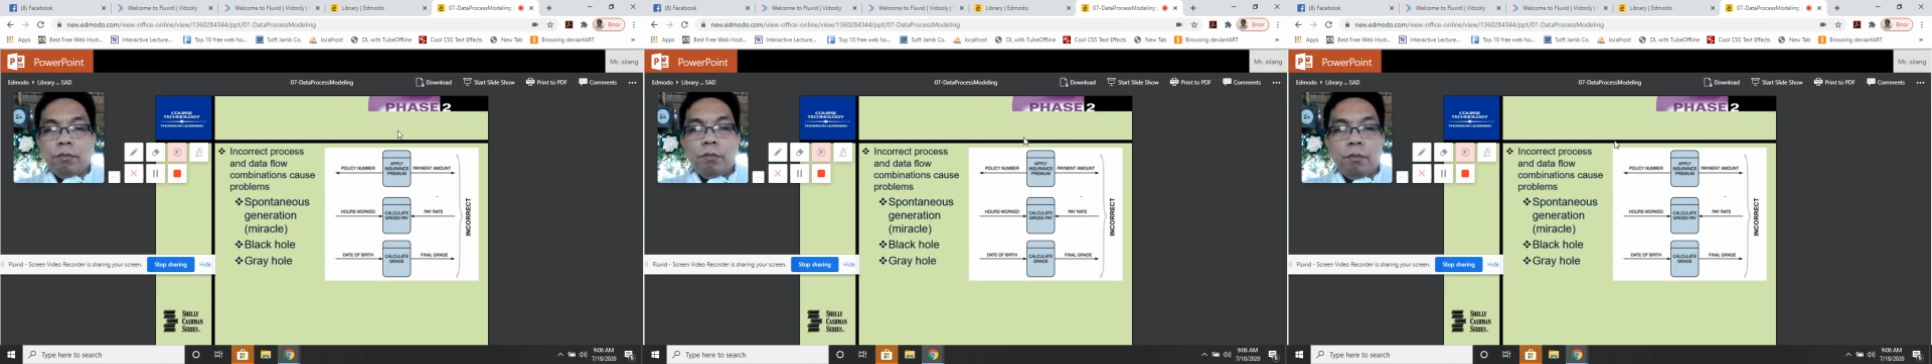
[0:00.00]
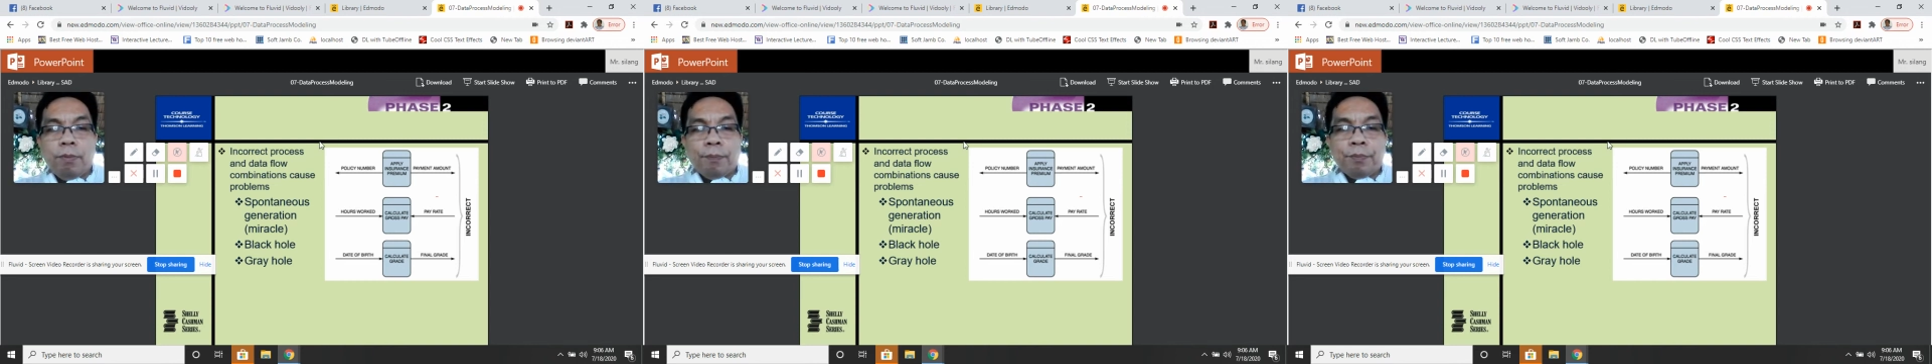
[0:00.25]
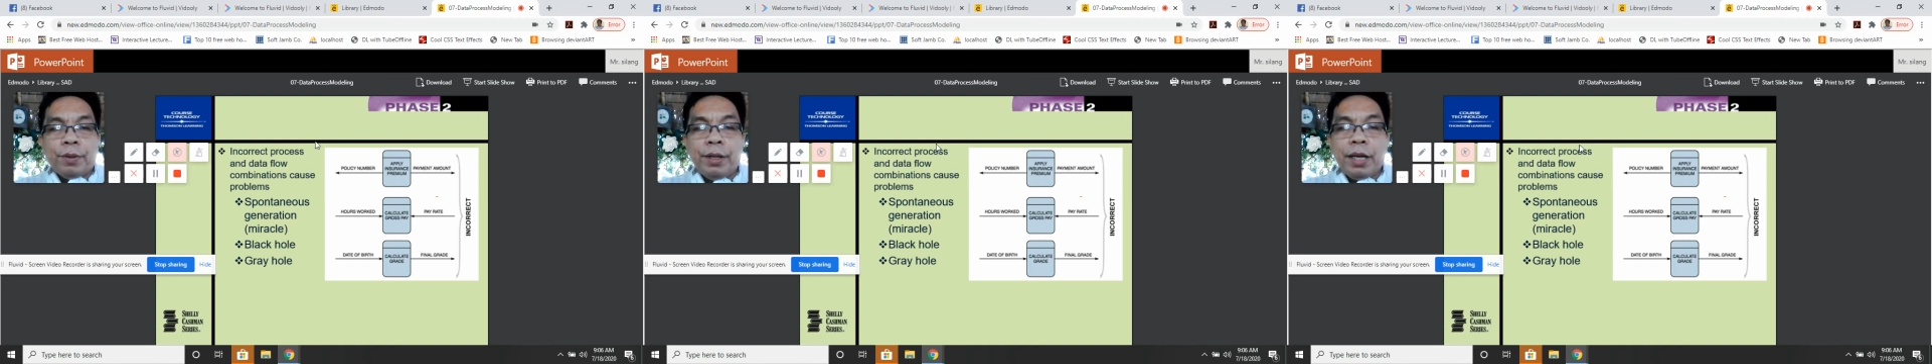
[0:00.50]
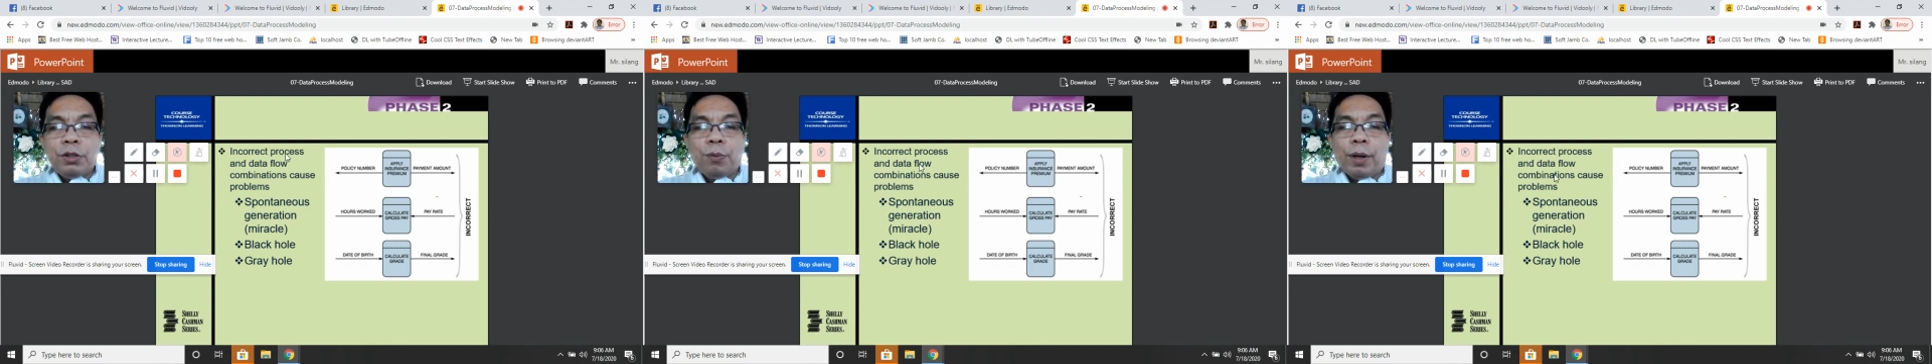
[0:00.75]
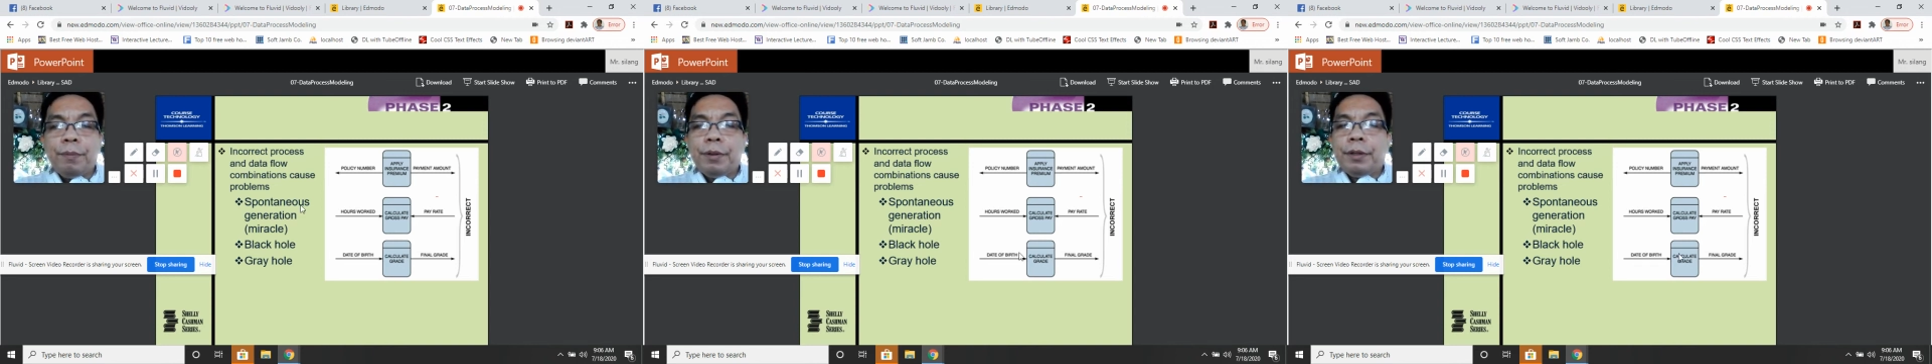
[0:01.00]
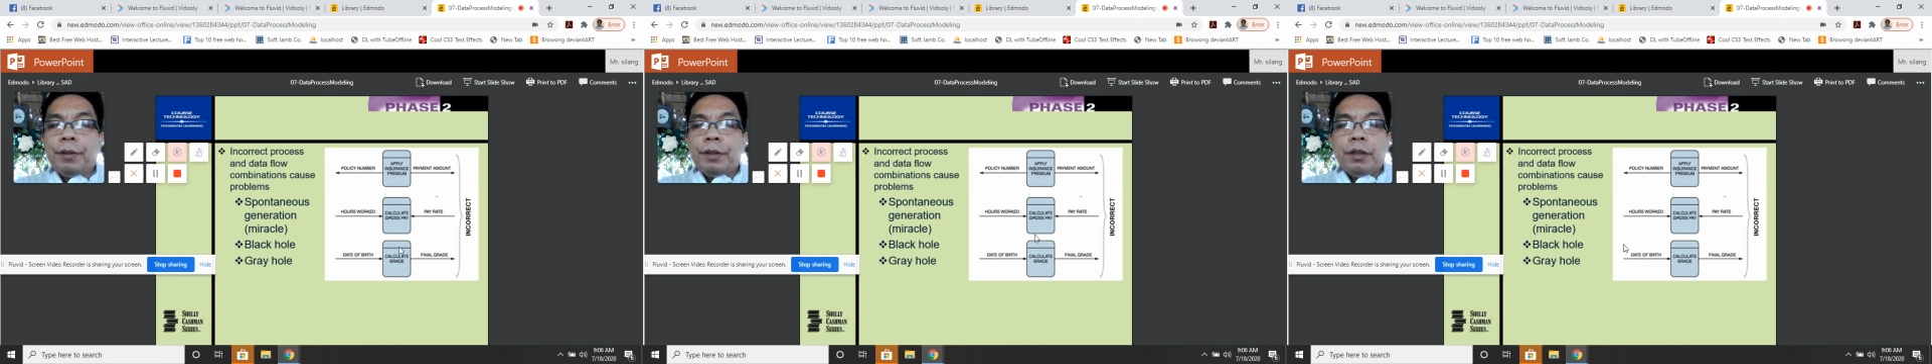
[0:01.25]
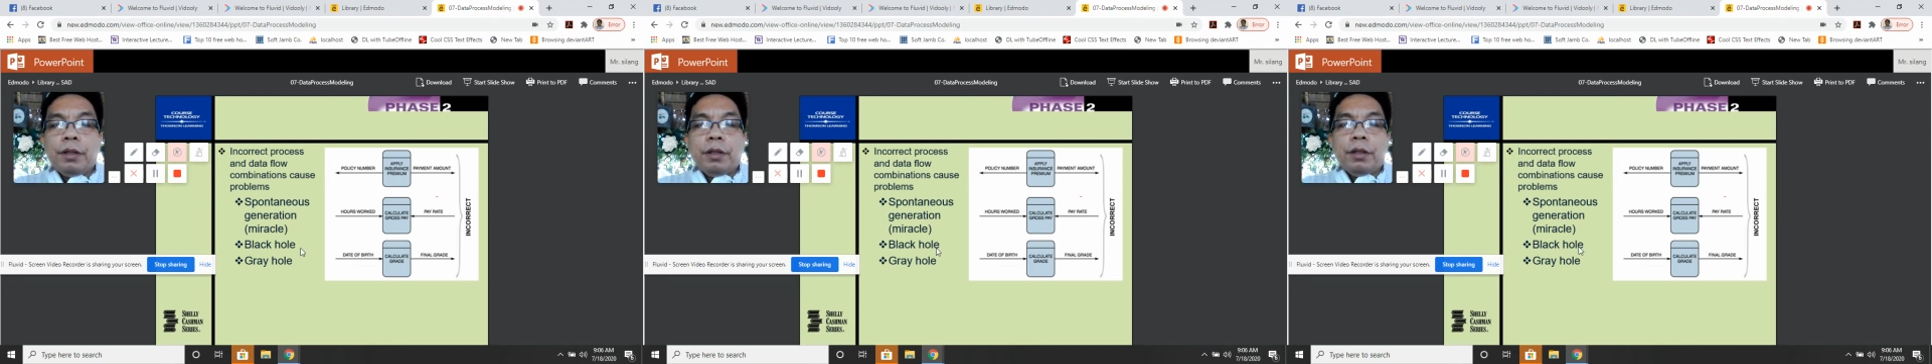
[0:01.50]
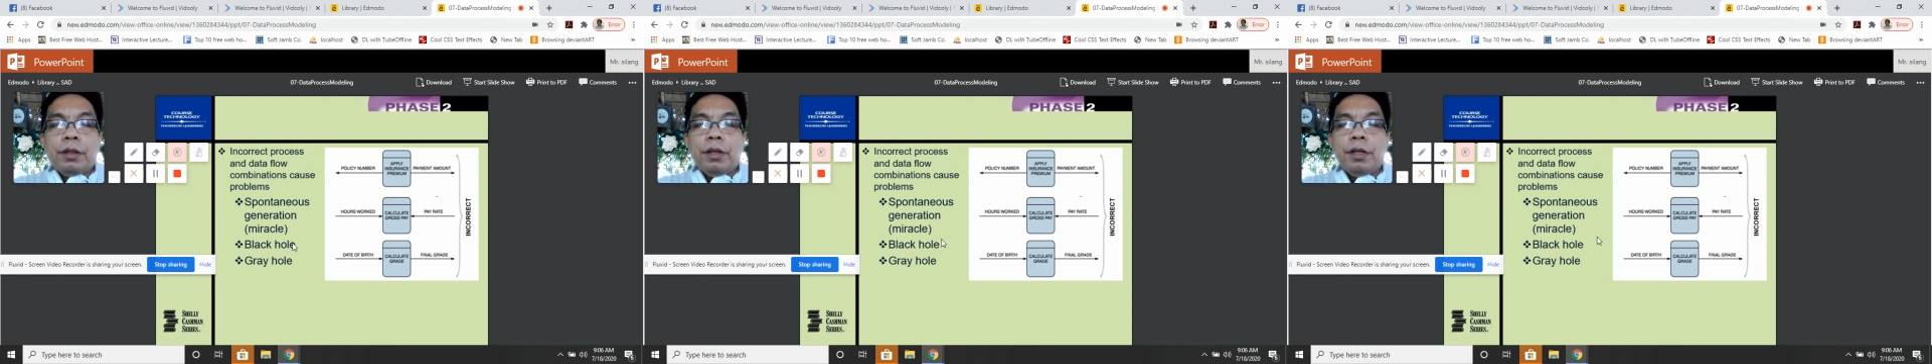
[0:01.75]
The next one
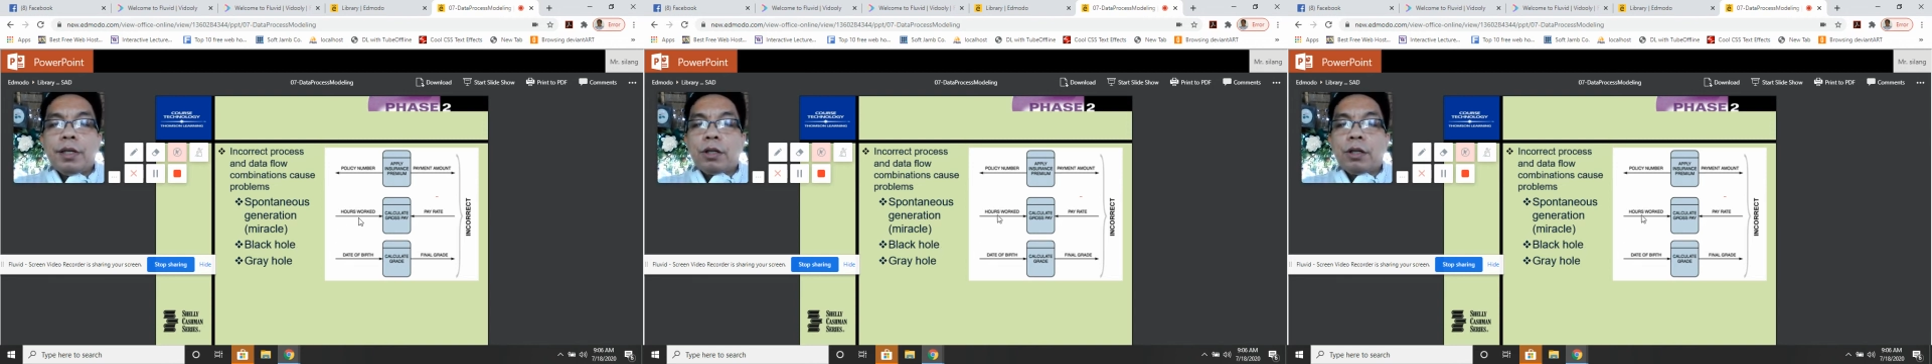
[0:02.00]
is